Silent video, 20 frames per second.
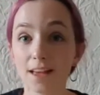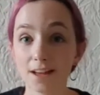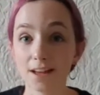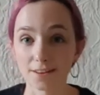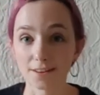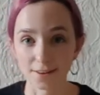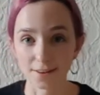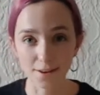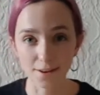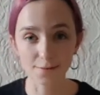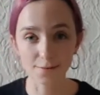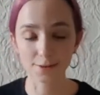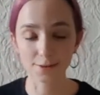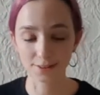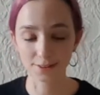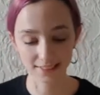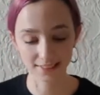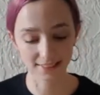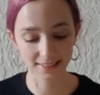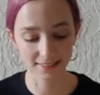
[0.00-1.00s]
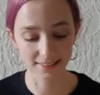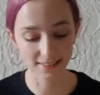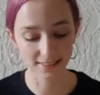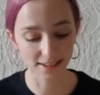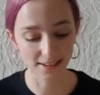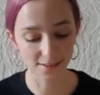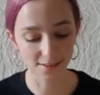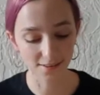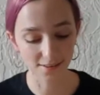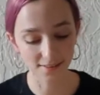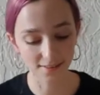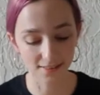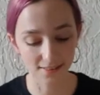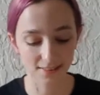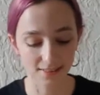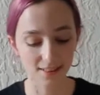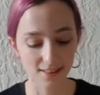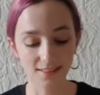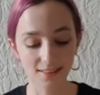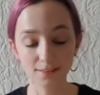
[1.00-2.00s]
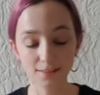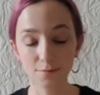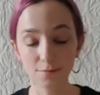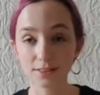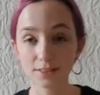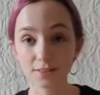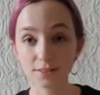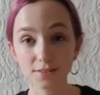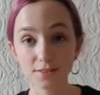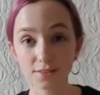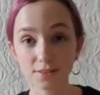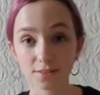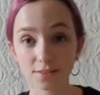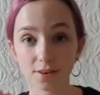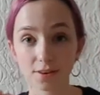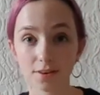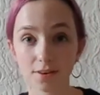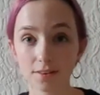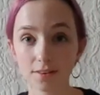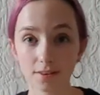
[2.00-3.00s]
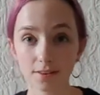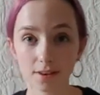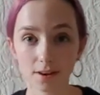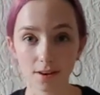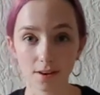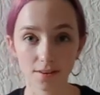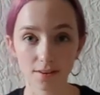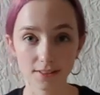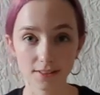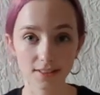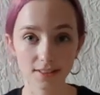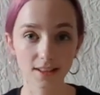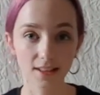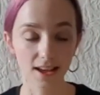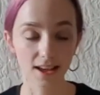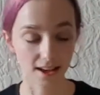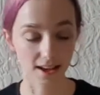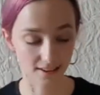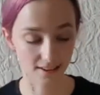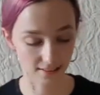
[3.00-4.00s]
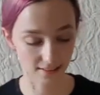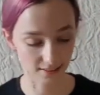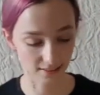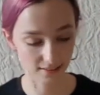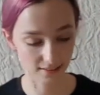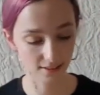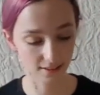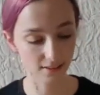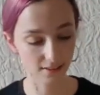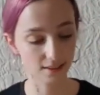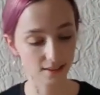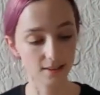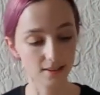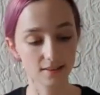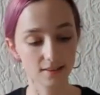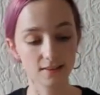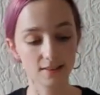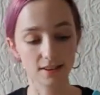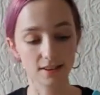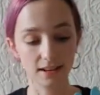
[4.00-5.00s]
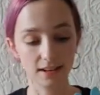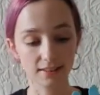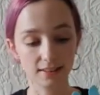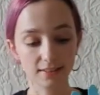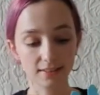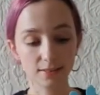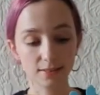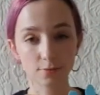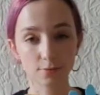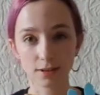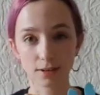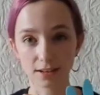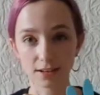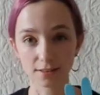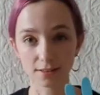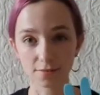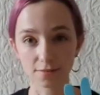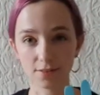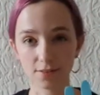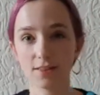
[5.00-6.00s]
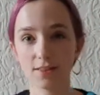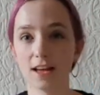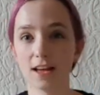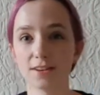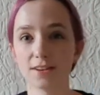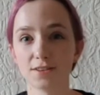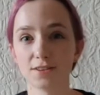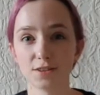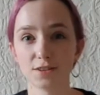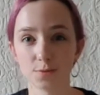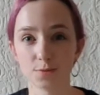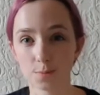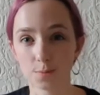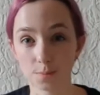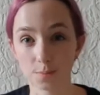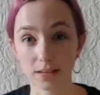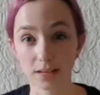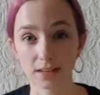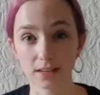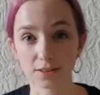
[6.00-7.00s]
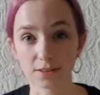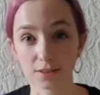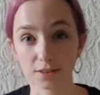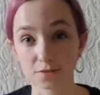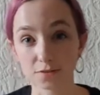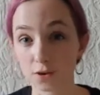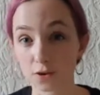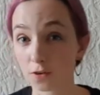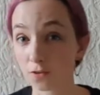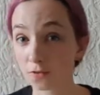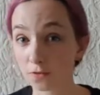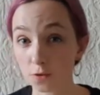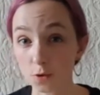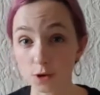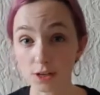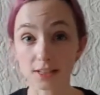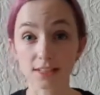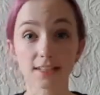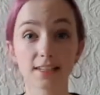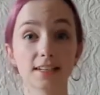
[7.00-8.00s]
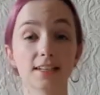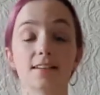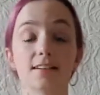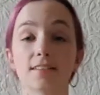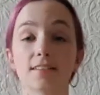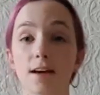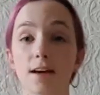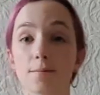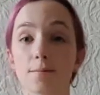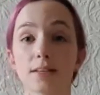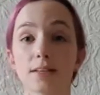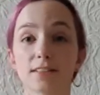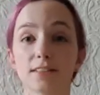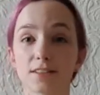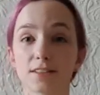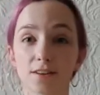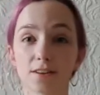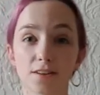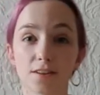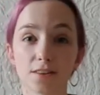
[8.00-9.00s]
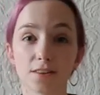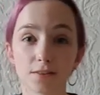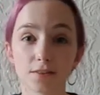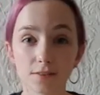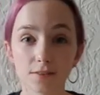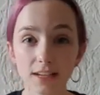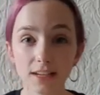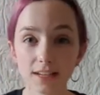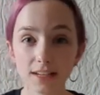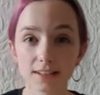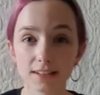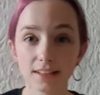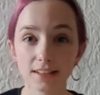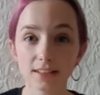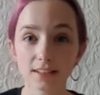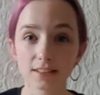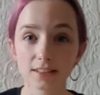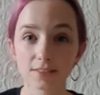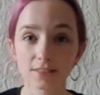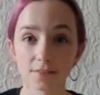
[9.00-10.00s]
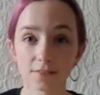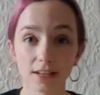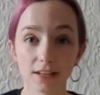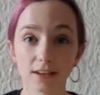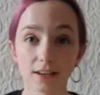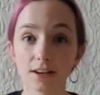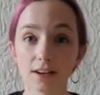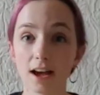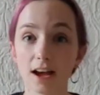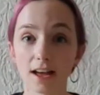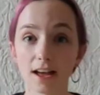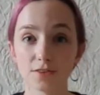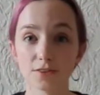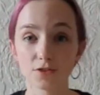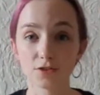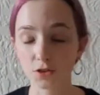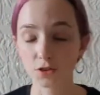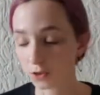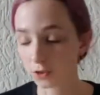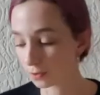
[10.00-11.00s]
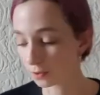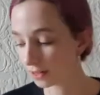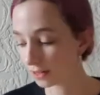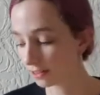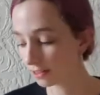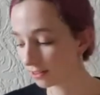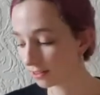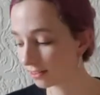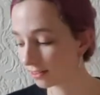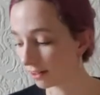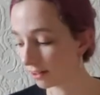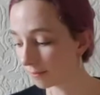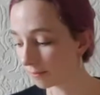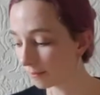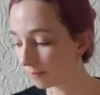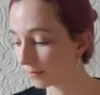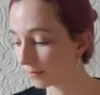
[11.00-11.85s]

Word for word: Now we're going to stick on the little bits of straw onto the hand next to where the phalanges would be. So you've got 14. That means there are three in each finger and two in your thumb.